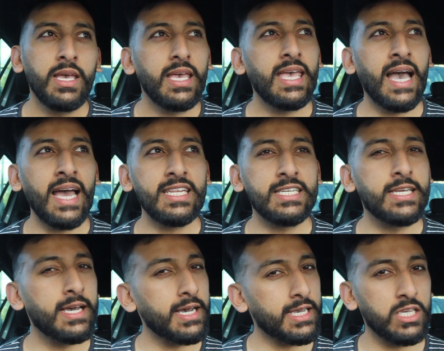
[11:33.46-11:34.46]
it had a
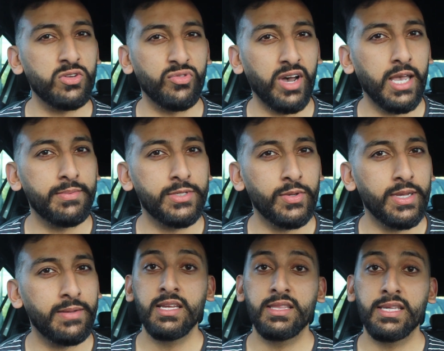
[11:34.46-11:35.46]
Turkish vibe to
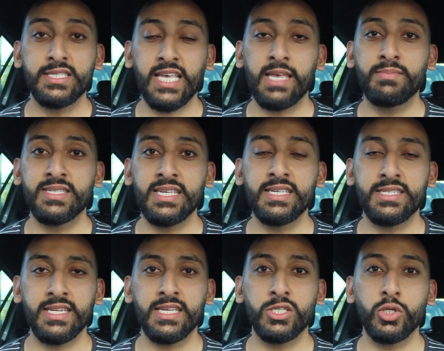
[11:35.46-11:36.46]
it. The same
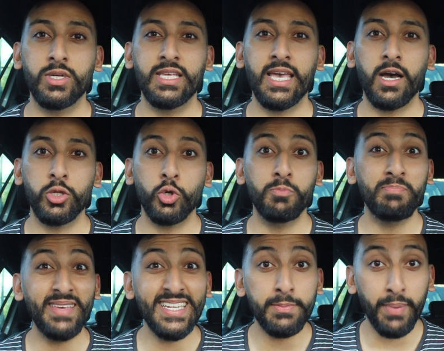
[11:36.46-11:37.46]
seasonings you'd get on your
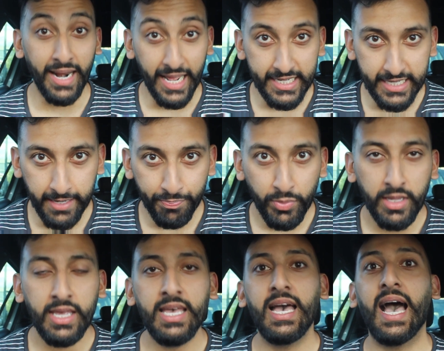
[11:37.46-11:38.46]
meat platter
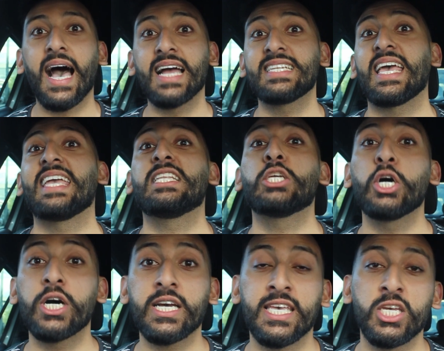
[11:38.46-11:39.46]
at a
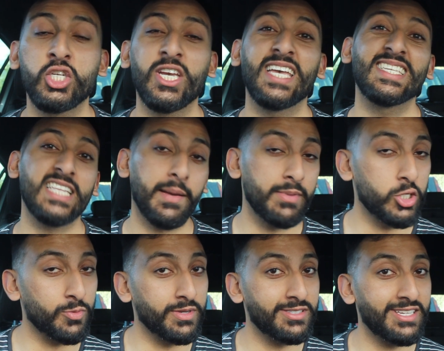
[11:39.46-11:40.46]
Turkish
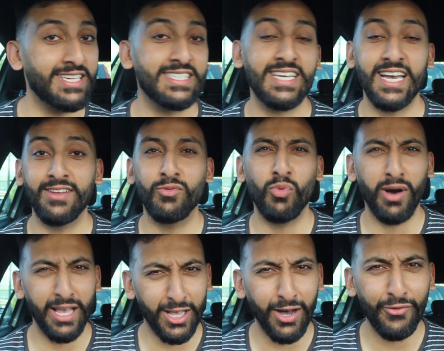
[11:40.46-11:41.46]
establishment is kind of
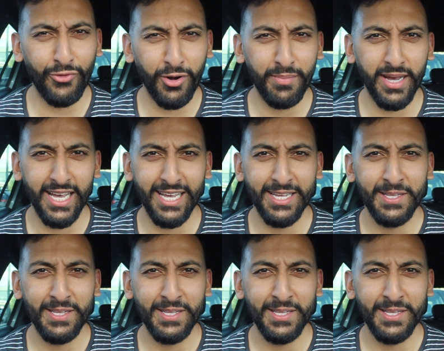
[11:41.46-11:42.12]
what I got from